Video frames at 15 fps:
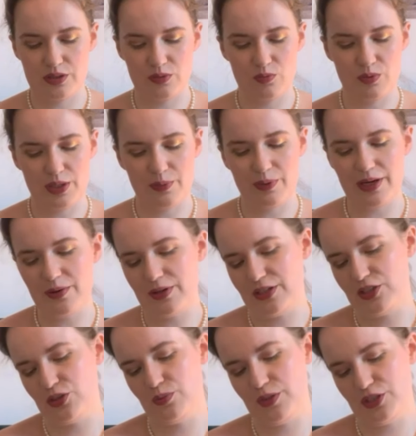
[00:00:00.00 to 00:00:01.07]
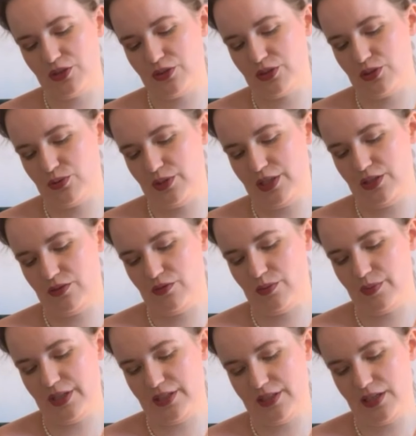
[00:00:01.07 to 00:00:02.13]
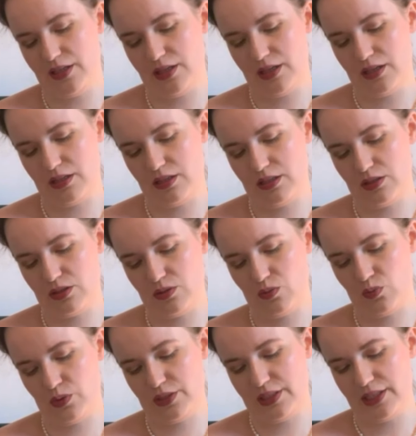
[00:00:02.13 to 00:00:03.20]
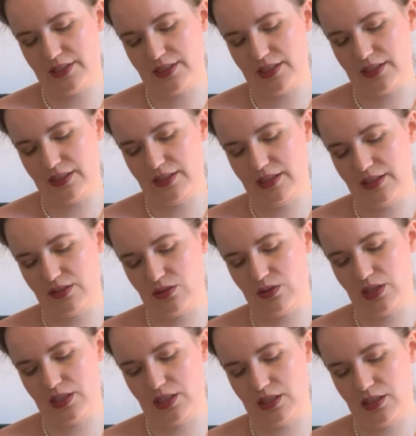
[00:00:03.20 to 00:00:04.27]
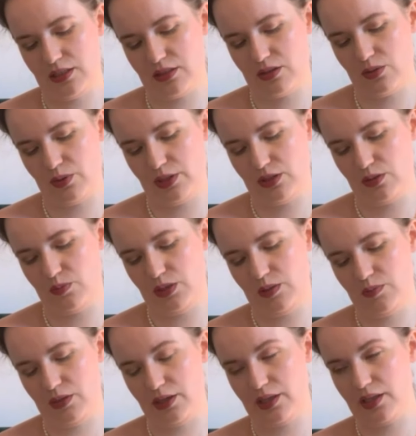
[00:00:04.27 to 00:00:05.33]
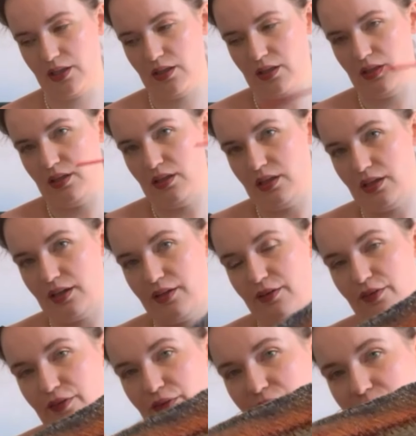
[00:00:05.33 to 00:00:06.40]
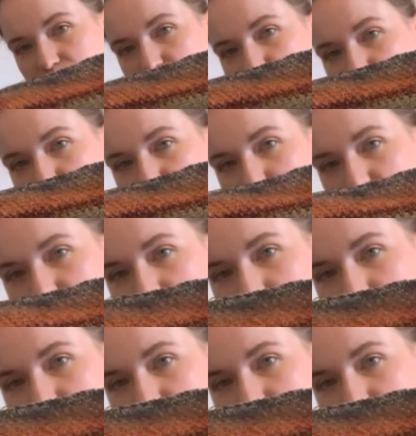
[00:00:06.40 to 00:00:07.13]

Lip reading: requiring too much concentration from my side, and this was exactly that. So that is going to be my kind of board